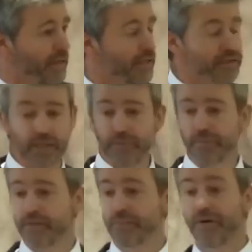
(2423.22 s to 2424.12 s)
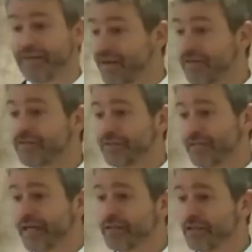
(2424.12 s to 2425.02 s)
Now you say, but Brother Paul, that also
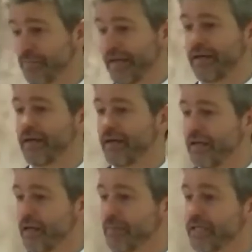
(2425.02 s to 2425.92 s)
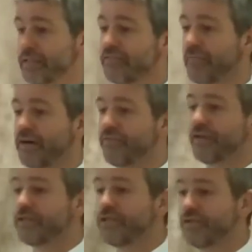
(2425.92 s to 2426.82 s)
scares me. Because if my
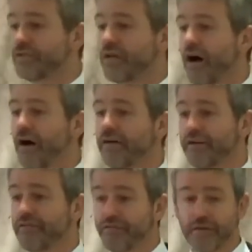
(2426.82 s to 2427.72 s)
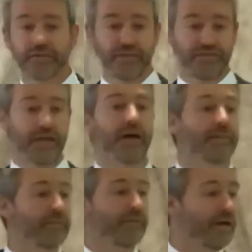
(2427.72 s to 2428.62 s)
virtues are in front of
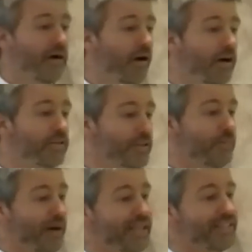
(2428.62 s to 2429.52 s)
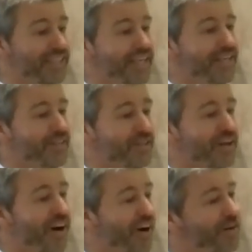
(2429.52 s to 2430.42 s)
Him, also my
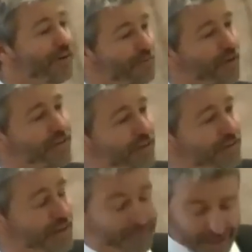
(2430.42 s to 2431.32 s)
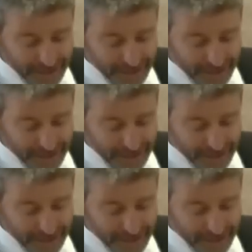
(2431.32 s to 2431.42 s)
sins are in front of Him.